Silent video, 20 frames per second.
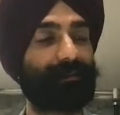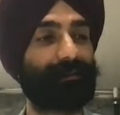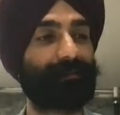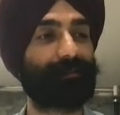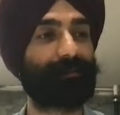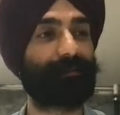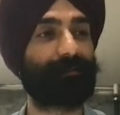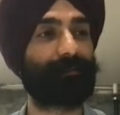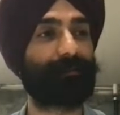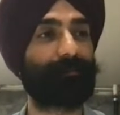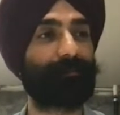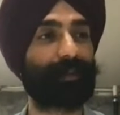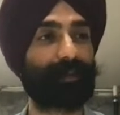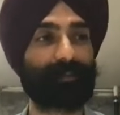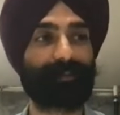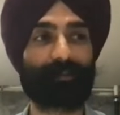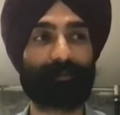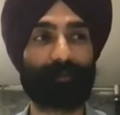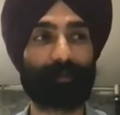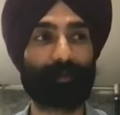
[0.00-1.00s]

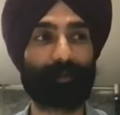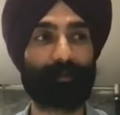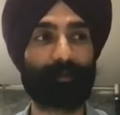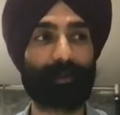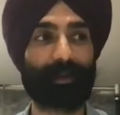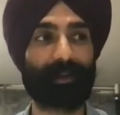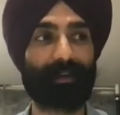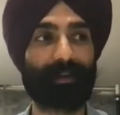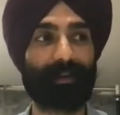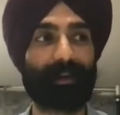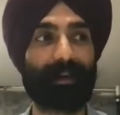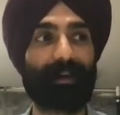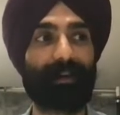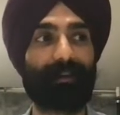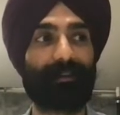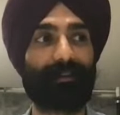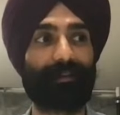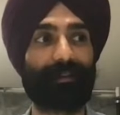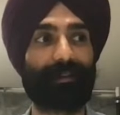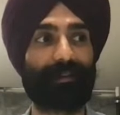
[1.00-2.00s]
flexible, but
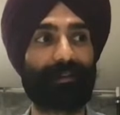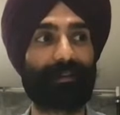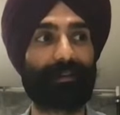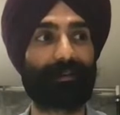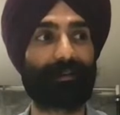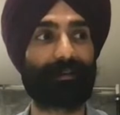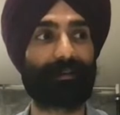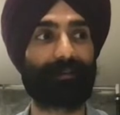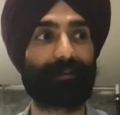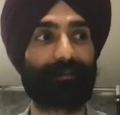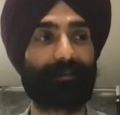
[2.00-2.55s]
not like